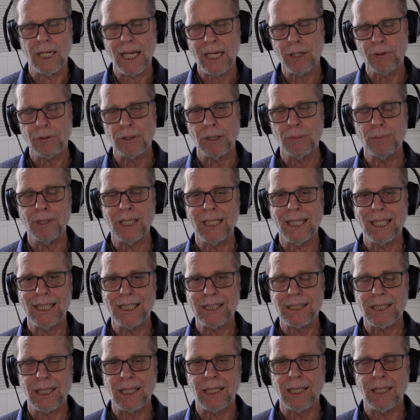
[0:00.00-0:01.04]
equanimity
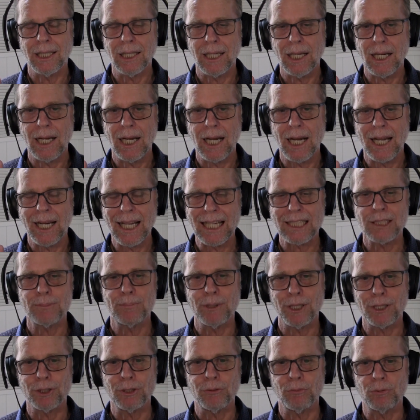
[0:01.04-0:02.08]
is an
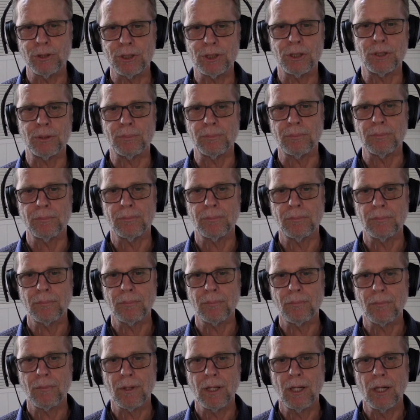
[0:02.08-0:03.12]
aspect of wisdom.
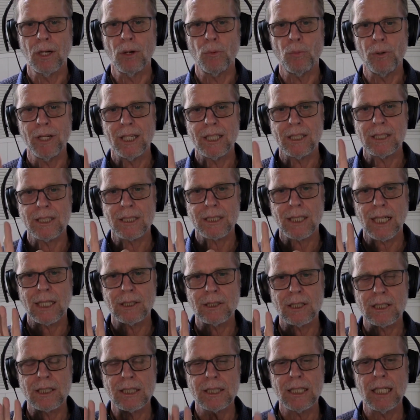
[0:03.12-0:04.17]
We can start
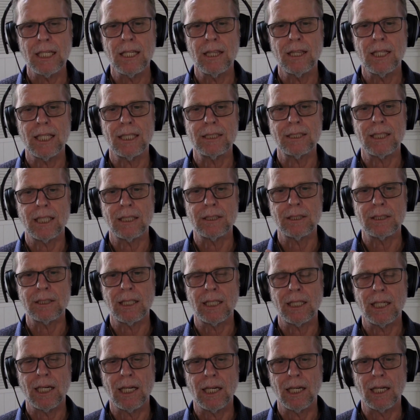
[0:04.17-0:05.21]
to see things as
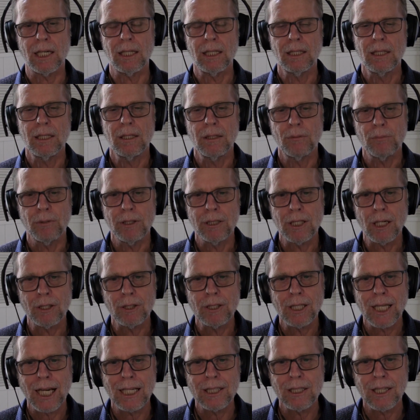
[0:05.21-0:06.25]
they are. We
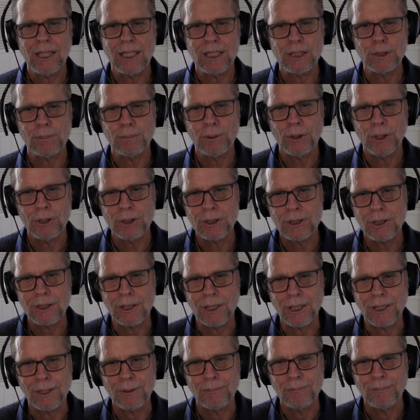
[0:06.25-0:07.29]
don't take things
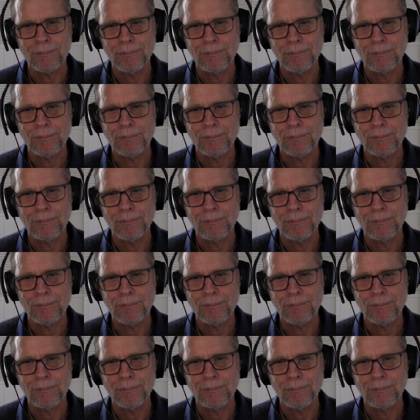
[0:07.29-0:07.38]
personally.